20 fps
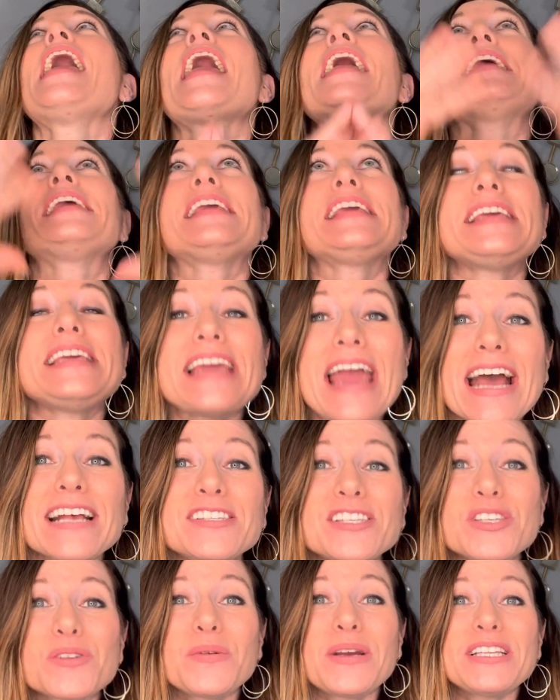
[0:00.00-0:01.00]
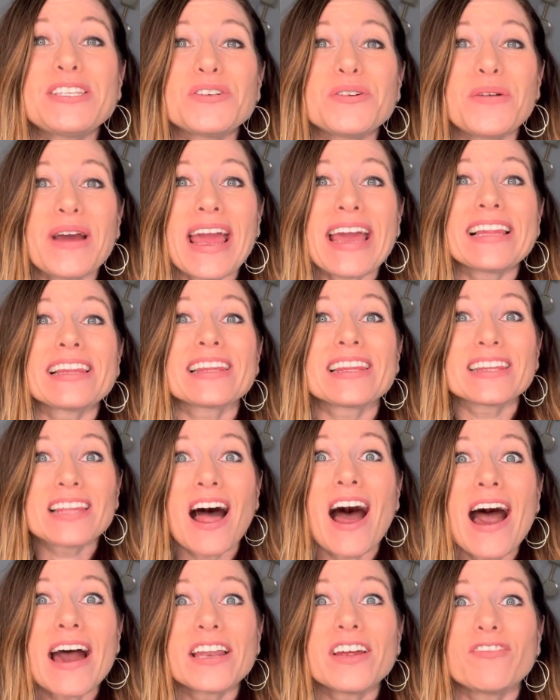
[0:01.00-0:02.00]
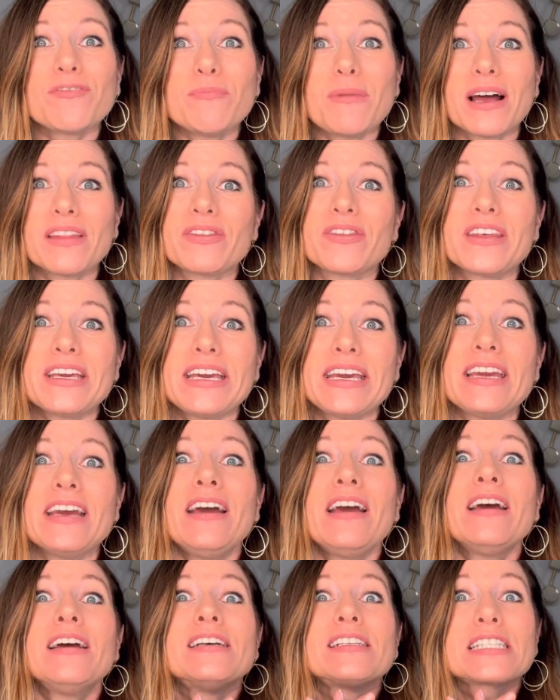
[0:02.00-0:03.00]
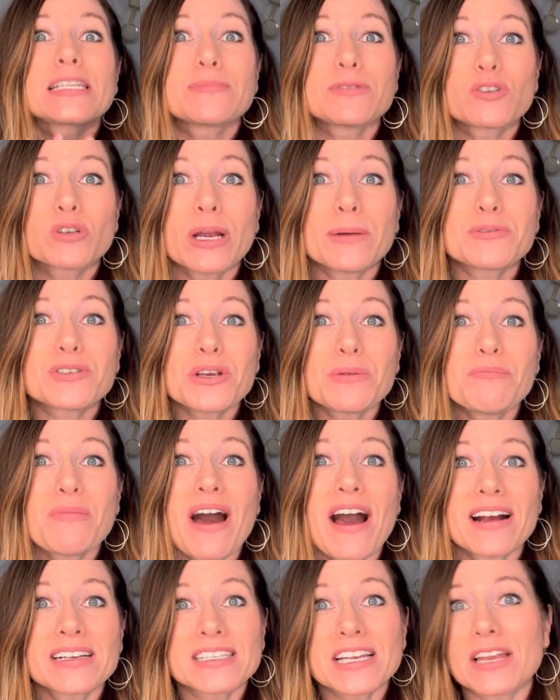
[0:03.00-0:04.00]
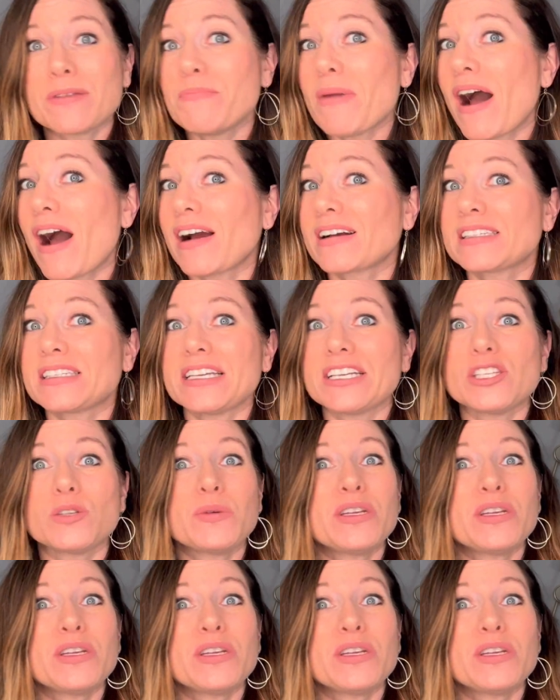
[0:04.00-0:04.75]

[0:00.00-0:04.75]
Yes, we do a lot of monthly subscription box unboxings.